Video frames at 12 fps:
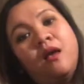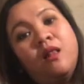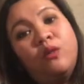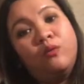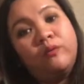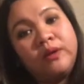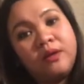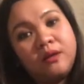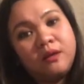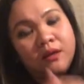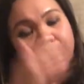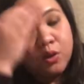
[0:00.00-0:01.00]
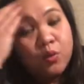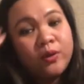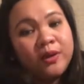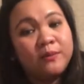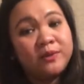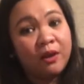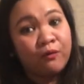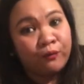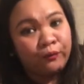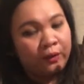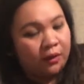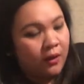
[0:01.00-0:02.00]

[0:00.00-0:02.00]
Louis himself